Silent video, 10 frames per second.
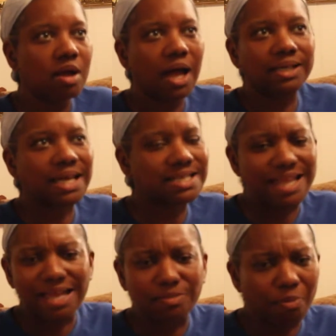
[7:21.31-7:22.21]
unless
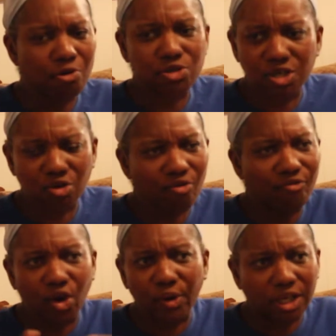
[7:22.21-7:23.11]
that's a person you're
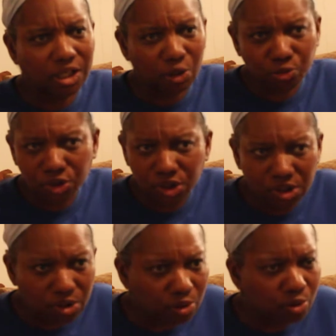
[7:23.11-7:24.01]
very close
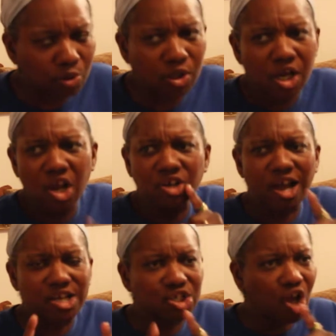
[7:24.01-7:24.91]
to. You
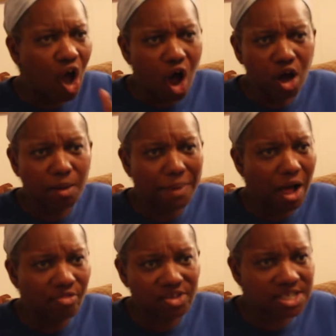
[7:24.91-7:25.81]
guys talk
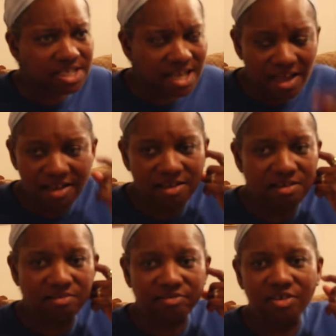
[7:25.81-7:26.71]
about this
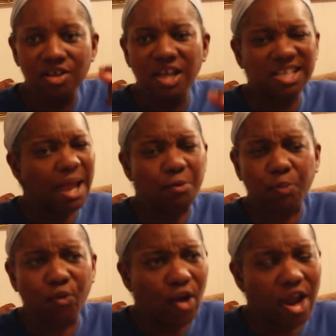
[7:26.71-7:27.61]
stuff. Same
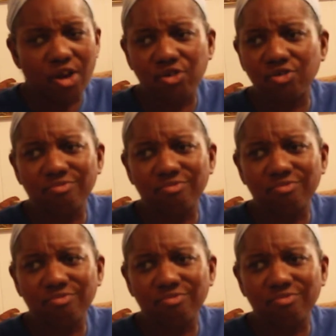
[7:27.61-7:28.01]
with prayers.